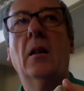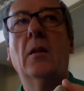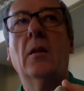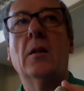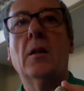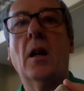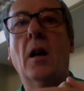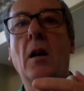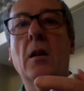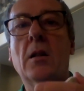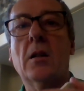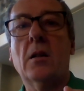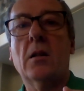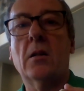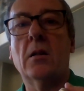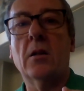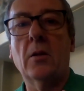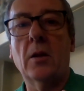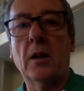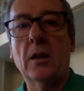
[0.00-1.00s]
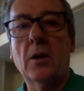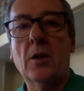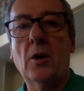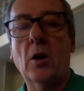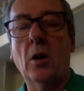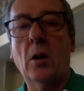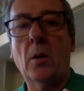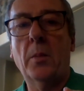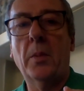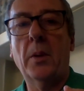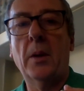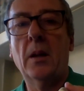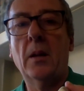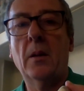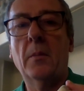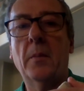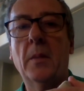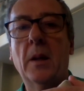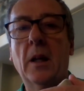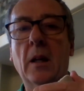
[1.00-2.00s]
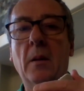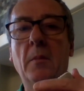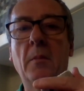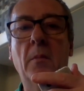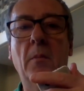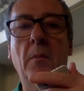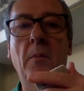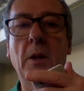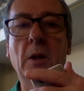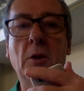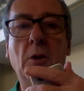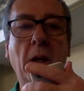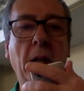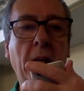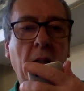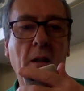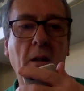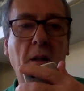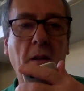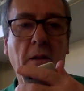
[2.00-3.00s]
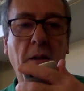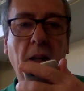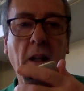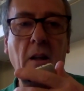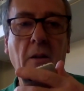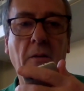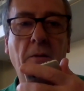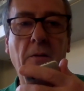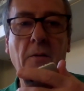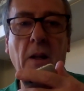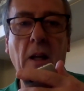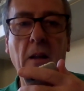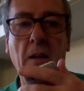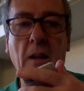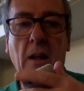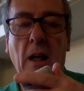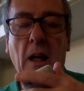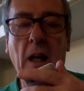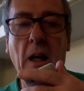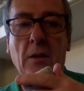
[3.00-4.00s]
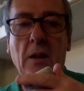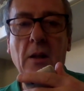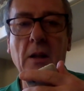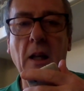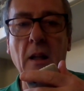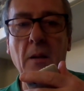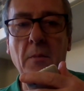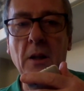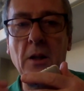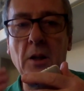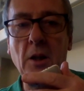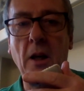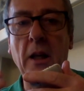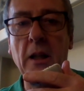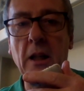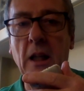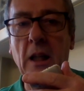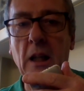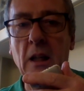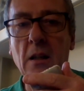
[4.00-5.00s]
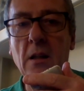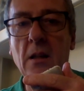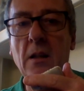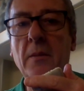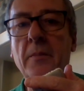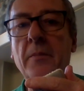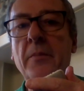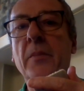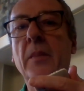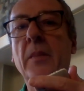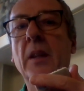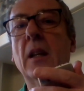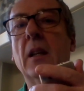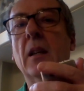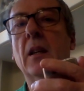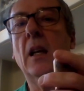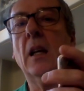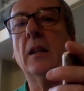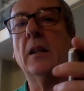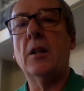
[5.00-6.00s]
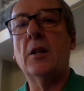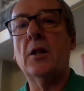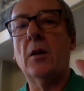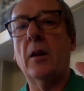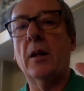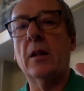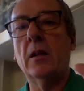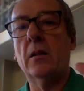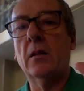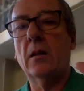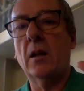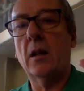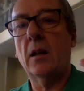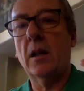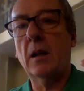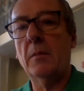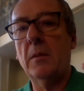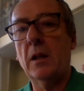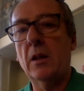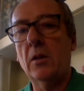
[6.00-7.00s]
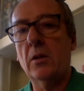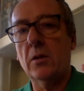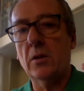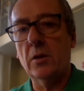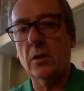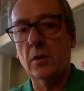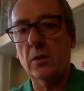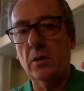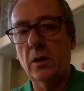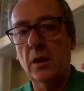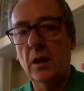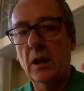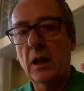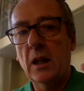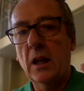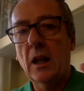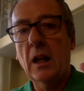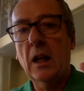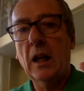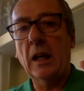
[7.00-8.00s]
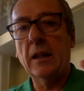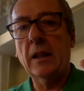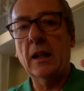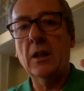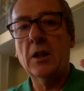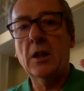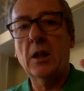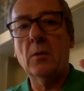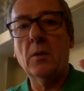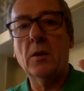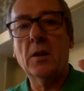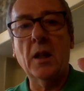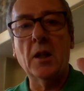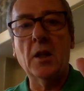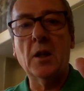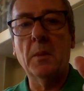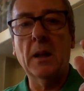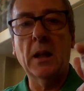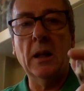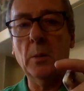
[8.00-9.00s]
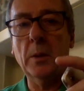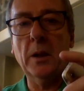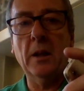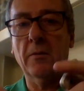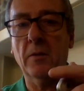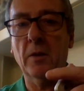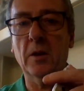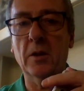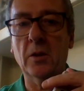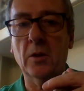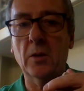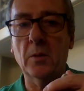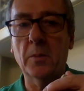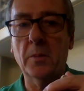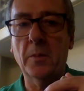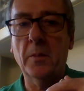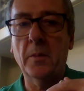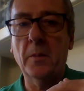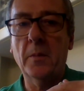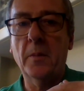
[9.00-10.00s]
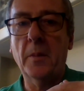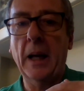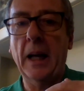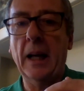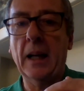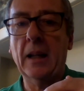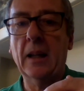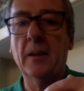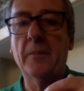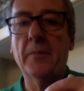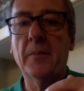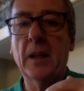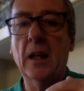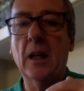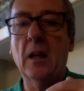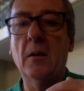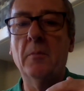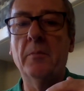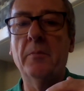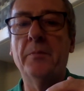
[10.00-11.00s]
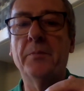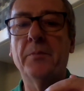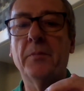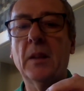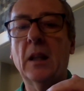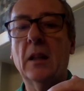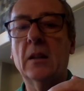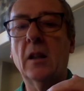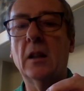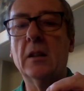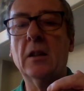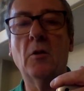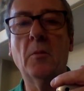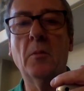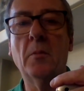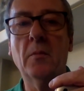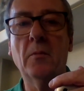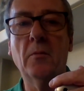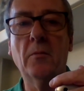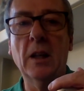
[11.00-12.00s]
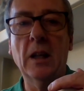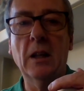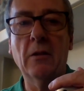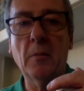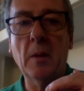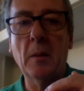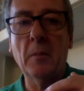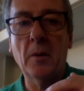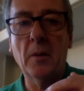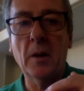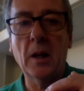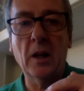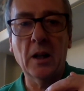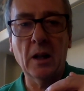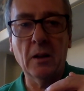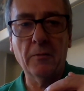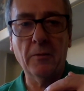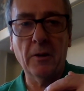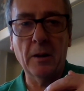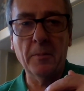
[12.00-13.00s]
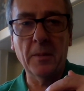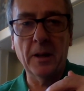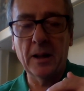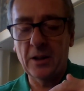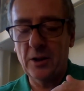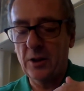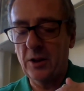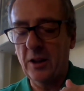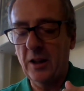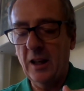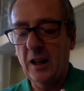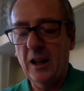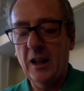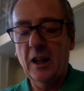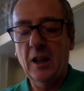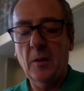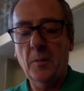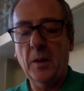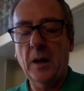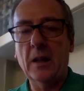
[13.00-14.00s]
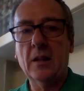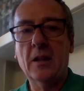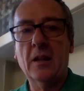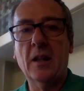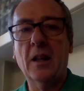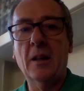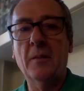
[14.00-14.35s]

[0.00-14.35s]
tasks to do in the shop, but trying to think of how to say them in Chinese and then showing her them in Urdu. And then she was teaching me a little bit of Urdu back. So I don't really remember learning very much, but